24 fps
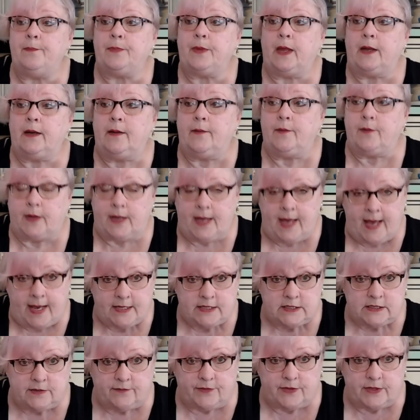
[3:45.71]
And in the
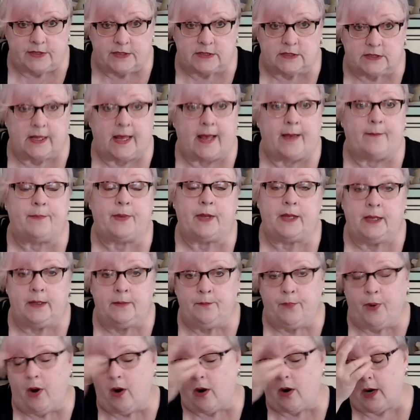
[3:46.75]
case of this lamp,
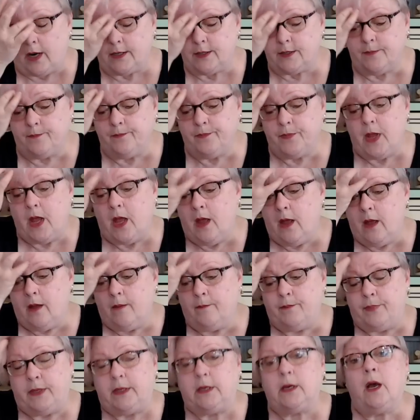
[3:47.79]
in part
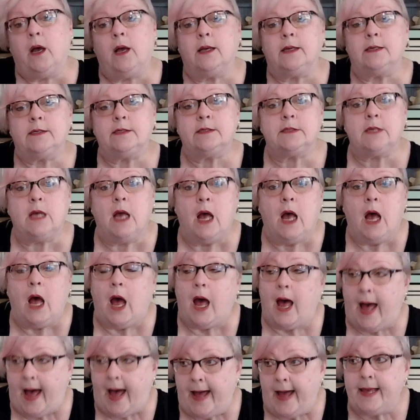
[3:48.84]
because
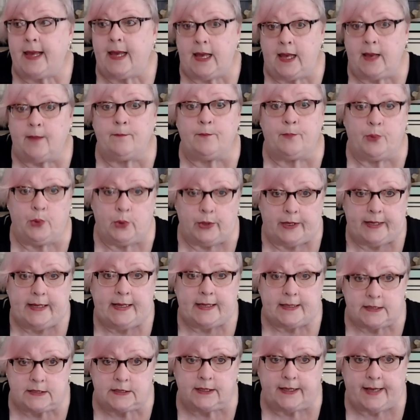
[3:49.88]
I am putting
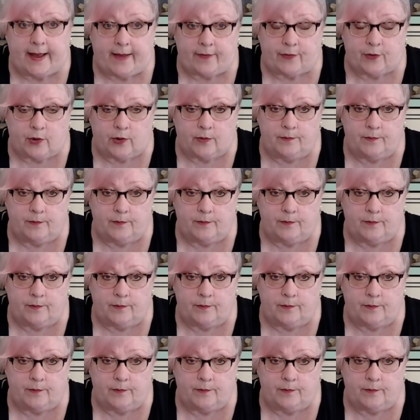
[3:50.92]
it together,